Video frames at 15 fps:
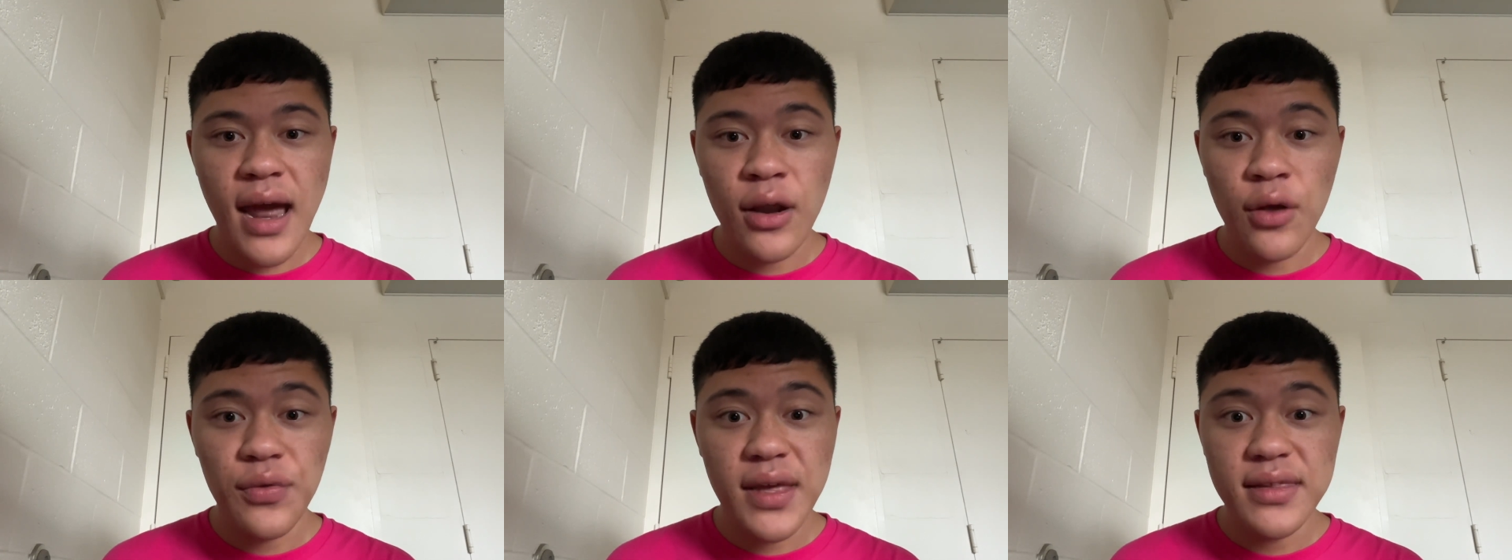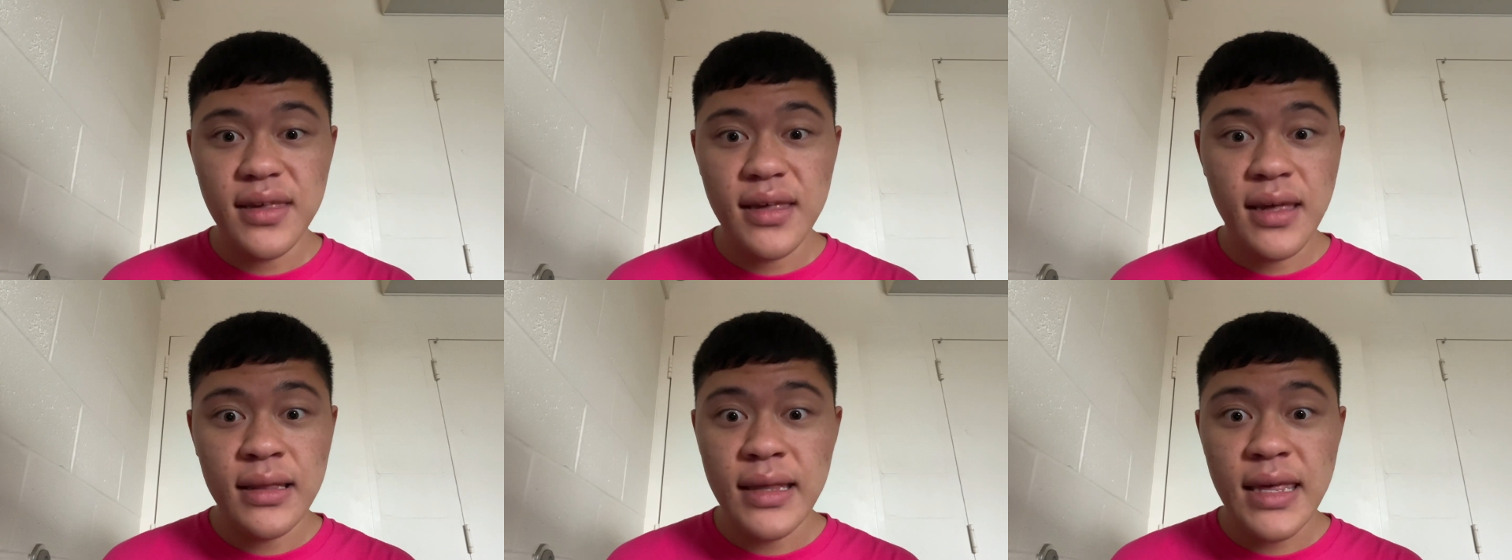I don't think he's
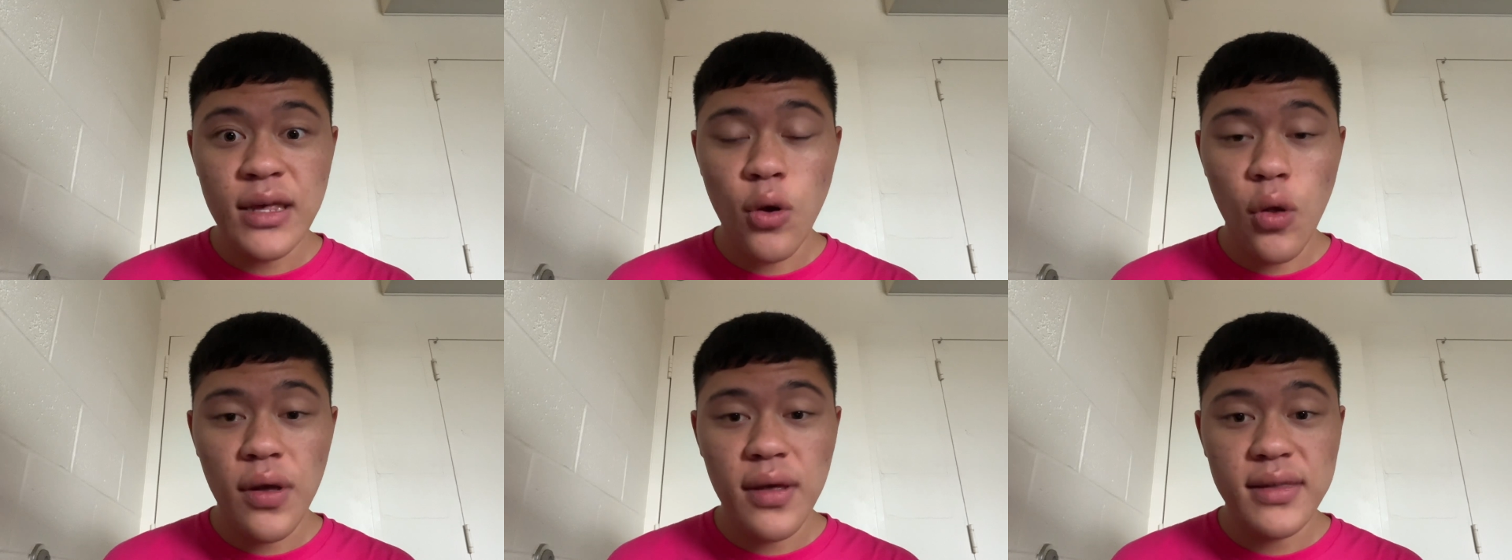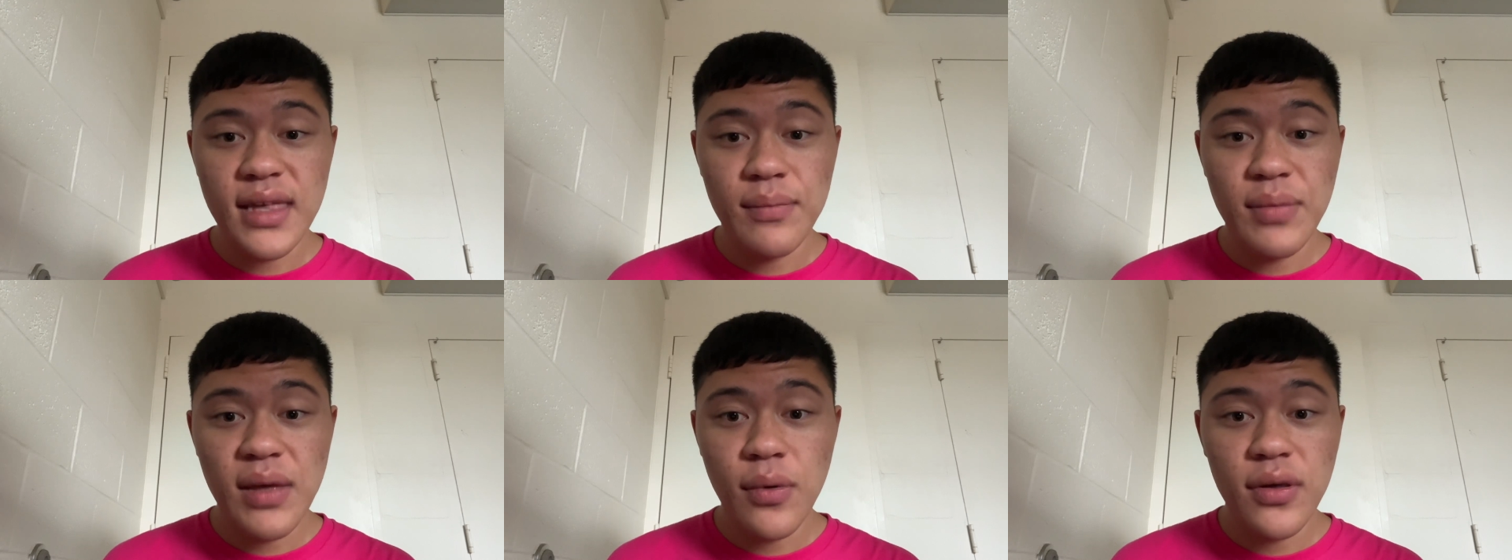the elite goalie that
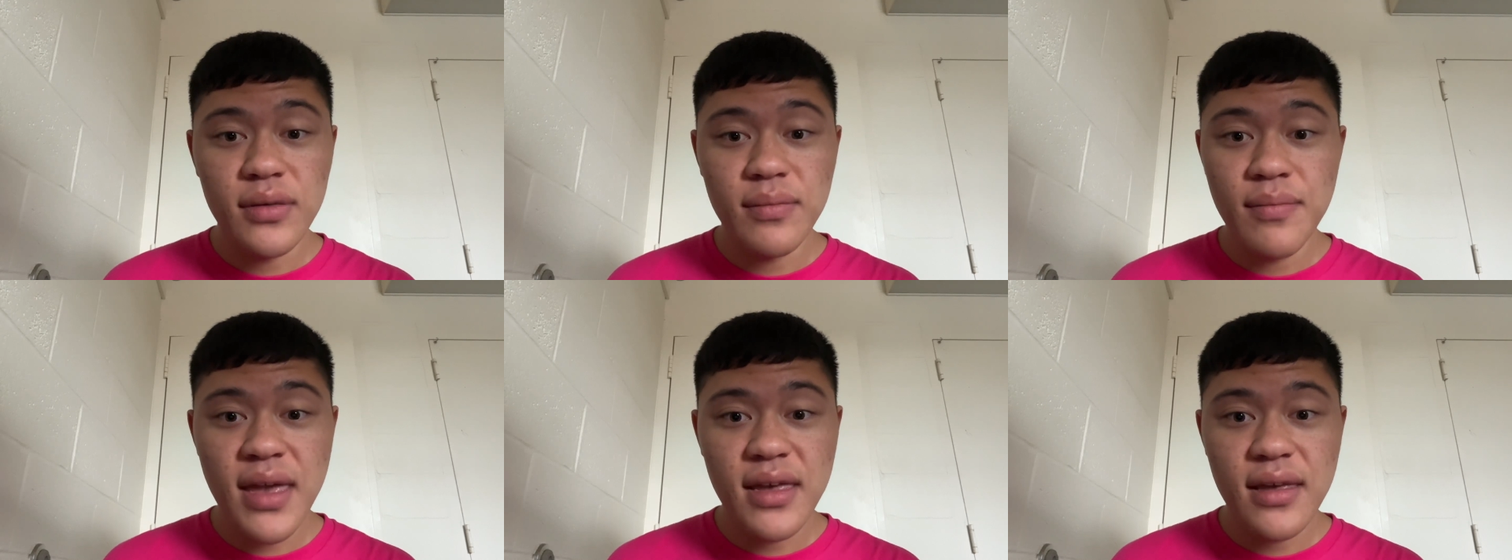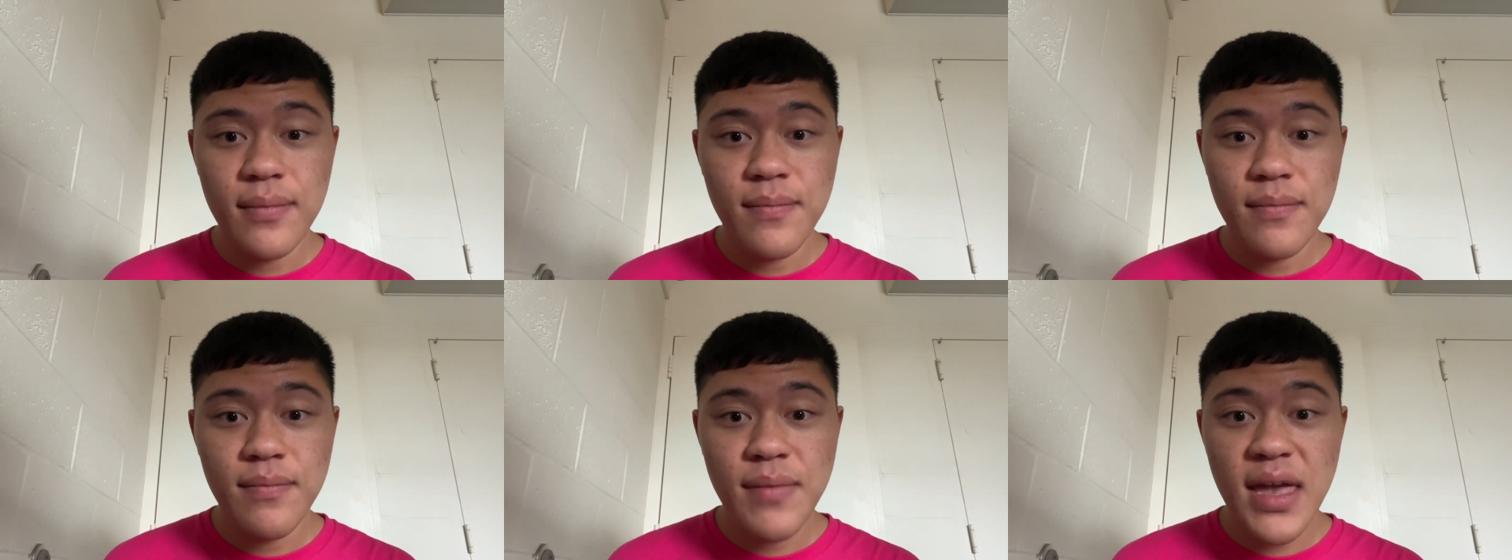some people make
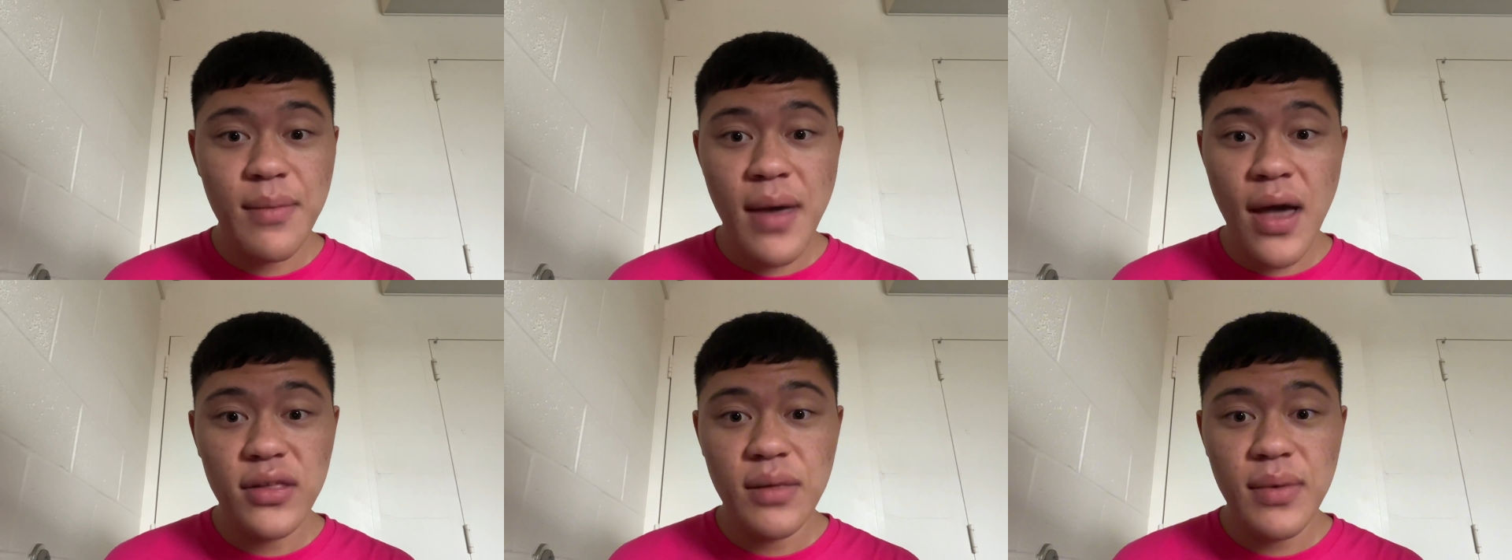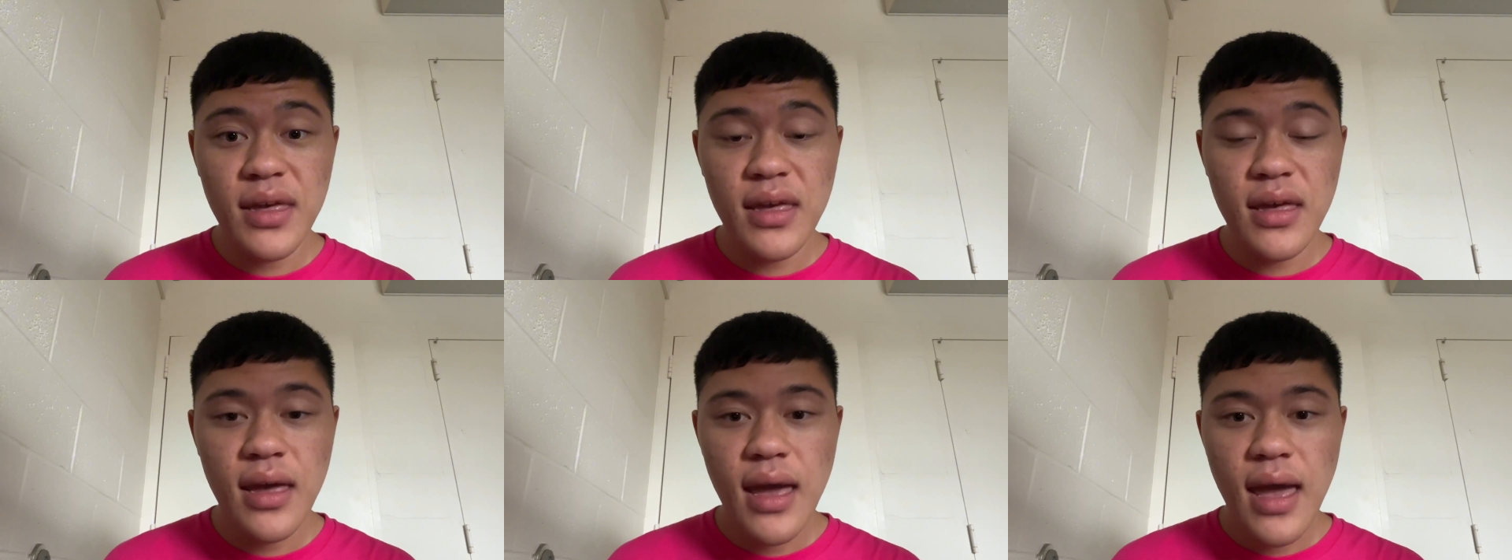him out to
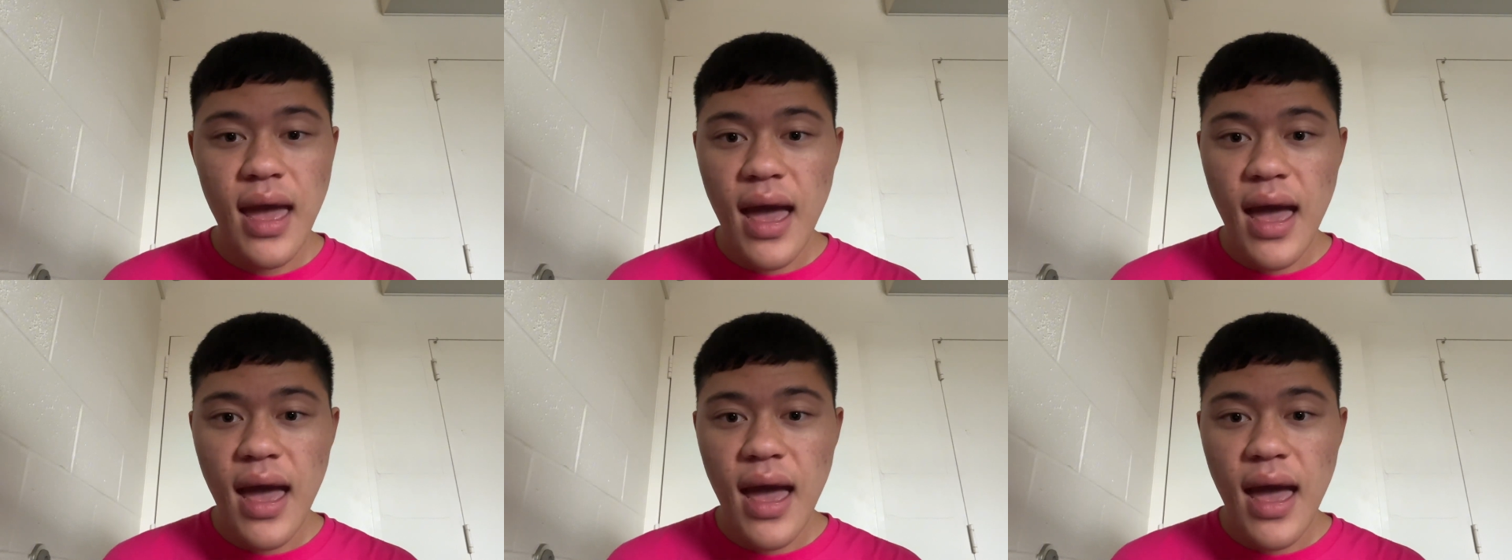be.